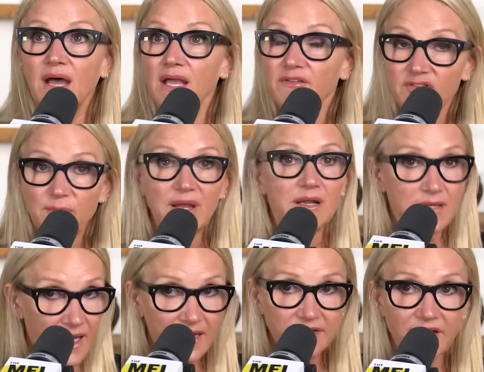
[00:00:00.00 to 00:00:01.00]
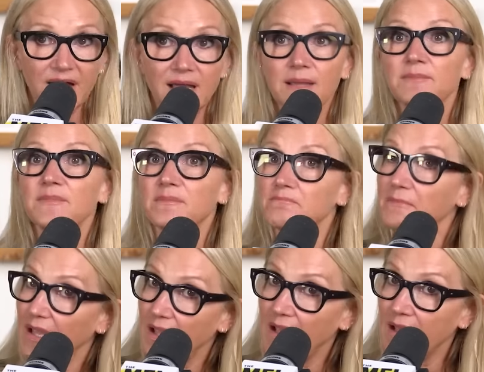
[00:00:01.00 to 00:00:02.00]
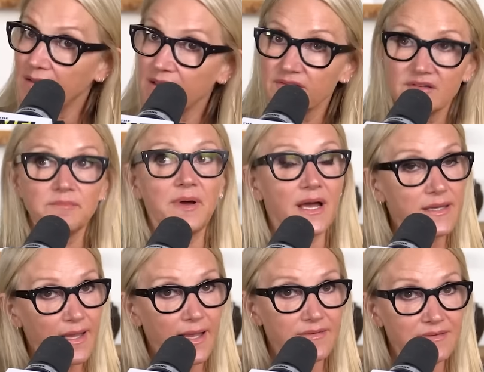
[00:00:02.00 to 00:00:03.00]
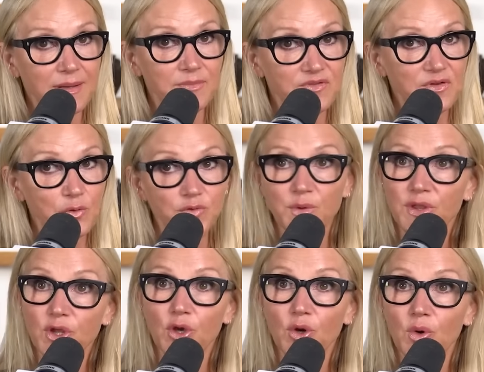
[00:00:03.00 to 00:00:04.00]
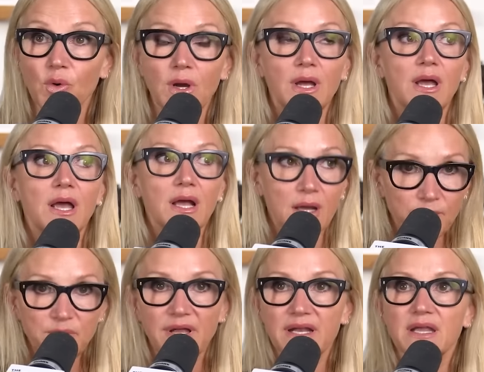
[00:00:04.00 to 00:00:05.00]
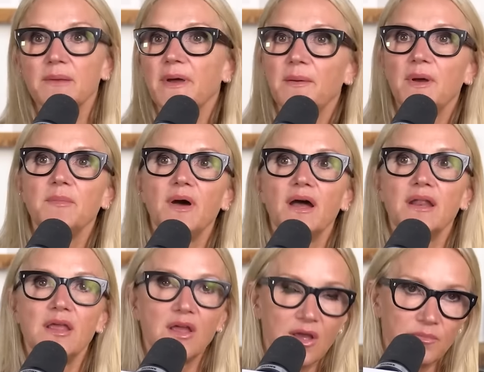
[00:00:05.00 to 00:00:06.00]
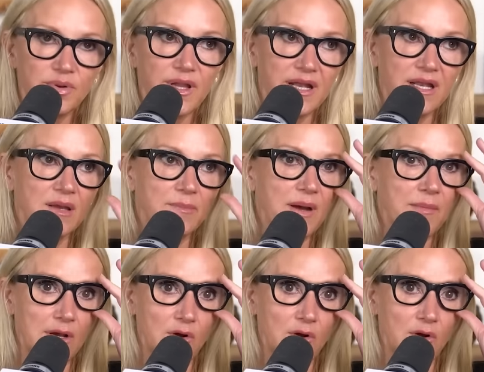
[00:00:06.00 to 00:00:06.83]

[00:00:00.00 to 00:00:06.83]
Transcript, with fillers: I have spent a lot of time and on some podcast episodes with you complaining about my body, complaining about